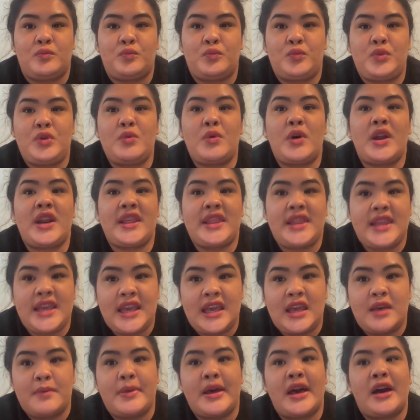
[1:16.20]
We want to
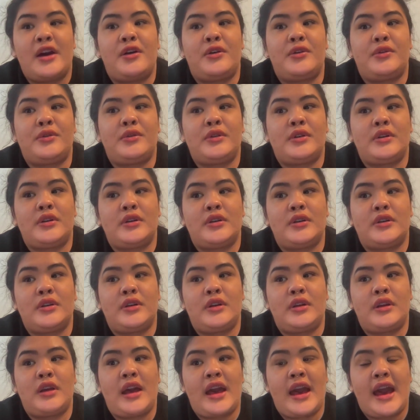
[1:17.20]
think about
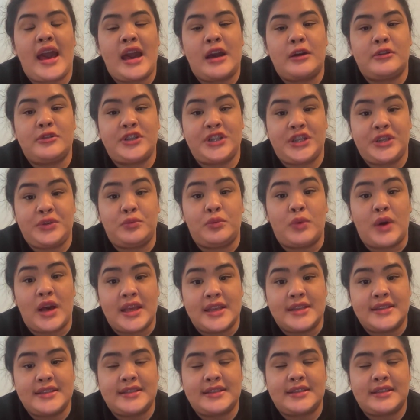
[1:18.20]
how she
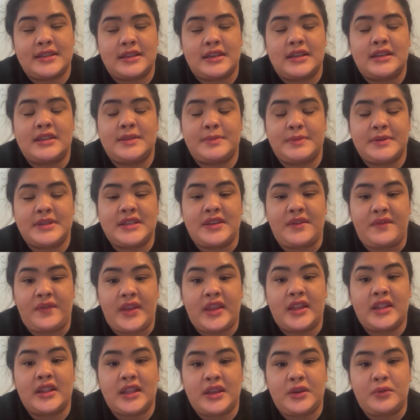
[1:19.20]
was
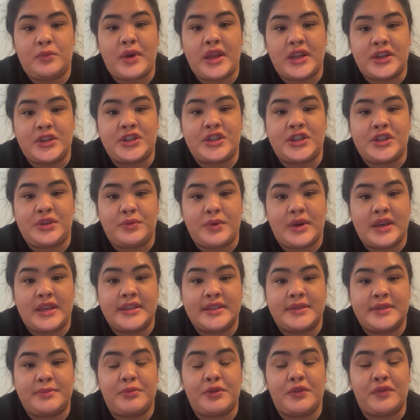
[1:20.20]
specifically when she
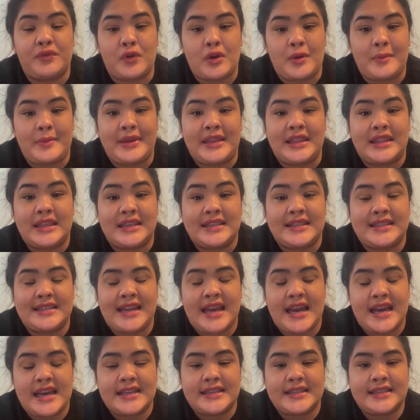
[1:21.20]
was performing this
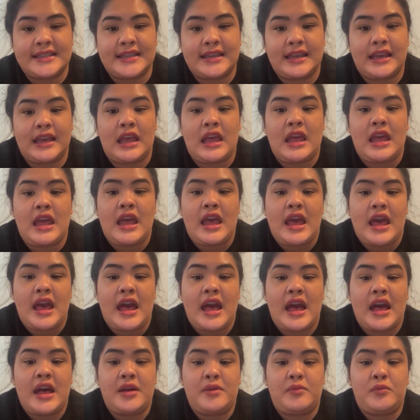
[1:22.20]
task.
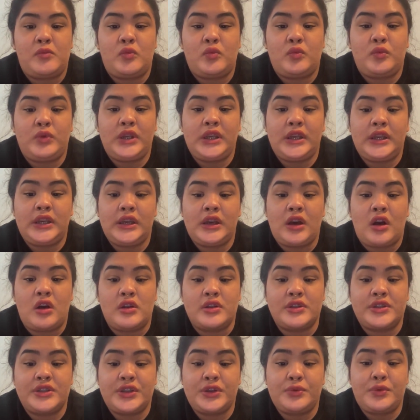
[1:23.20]
We
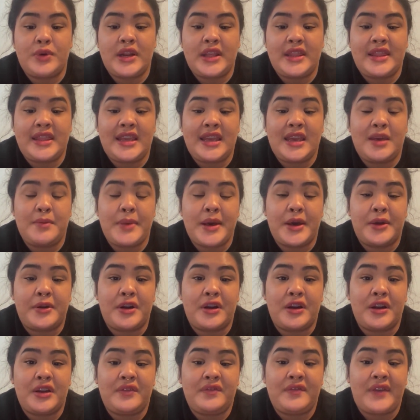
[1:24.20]
also want to think about
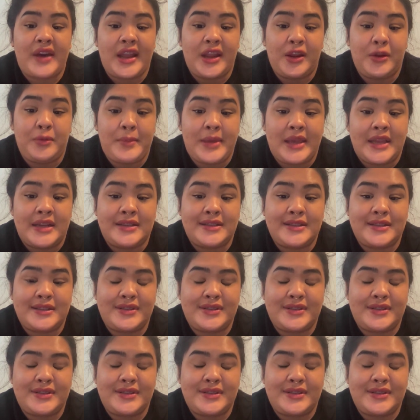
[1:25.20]
our environment.